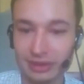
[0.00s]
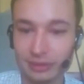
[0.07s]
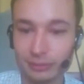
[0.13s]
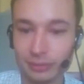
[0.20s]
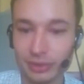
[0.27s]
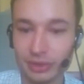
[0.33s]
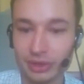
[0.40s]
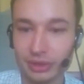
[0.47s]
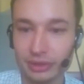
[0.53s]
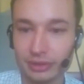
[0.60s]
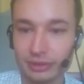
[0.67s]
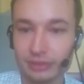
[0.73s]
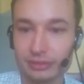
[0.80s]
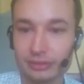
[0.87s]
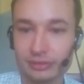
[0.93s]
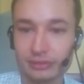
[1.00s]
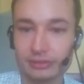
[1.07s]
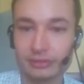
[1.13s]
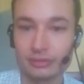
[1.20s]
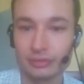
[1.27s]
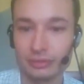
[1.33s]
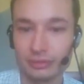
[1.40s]
to push
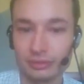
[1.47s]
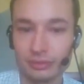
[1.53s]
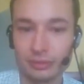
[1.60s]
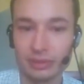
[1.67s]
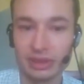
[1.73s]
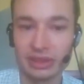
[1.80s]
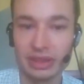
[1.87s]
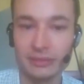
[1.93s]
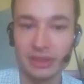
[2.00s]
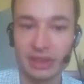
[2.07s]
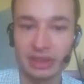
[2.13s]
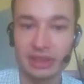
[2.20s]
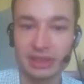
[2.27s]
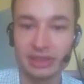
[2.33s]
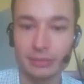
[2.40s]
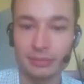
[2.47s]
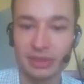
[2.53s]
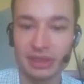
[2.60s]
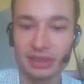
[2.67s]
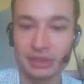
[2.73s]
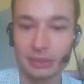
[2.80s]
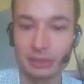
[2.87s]
will definitely stop the
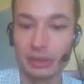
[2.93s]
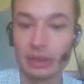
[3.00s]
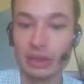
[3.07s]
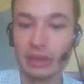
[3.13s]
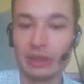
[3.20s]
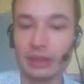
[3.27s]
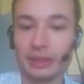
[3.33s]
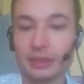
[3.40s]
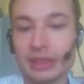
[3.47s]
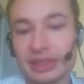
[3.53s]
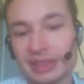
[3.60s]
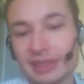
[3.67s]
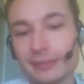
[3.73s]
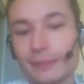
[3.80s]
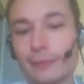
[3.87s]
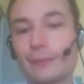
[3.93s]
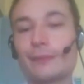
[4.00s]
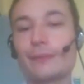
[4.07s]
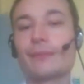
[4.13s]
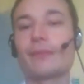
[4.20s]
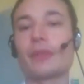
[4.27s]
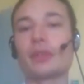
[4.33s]
issue. You can see
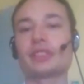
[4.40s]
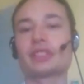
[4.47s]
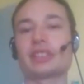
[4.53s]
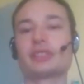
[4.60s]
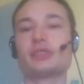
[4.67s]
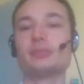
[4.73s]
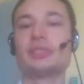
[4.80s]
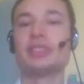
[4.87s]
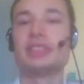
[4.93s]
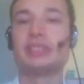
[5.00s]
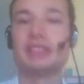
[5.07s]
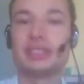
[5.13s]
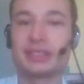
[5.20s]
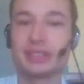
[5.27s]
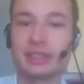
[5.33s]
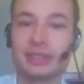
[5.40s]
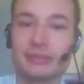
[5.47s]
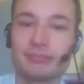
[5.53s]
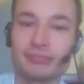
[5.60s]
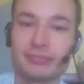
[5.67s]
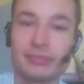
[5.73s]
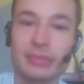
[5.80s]
4 tech 2 PDs,
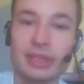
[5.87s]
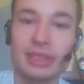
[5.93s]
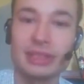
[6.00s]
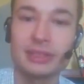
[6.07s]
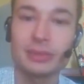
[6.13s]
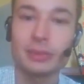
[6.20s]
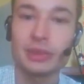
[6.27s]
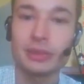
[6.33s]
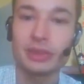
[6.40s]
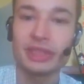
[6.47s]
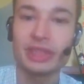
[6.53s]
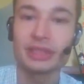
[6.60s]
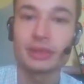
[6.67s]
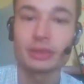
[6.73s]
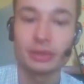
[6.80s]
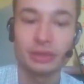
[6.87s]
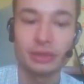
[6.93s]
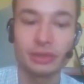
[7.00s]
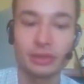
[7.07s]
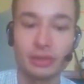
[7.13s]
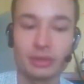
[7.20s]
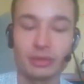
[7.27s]
it's what we can call
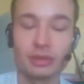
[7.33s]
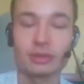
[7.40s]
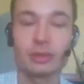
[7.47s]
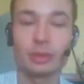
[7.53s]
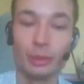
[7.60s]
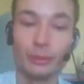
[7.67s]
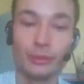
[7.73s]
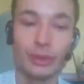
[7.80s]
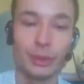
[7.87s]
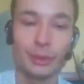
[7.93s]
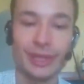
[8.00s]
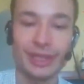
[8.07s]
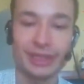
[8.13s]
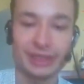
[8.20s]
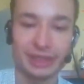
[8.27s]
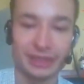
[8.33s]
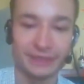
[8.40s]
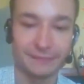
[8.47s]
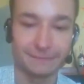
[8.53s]
overreacting.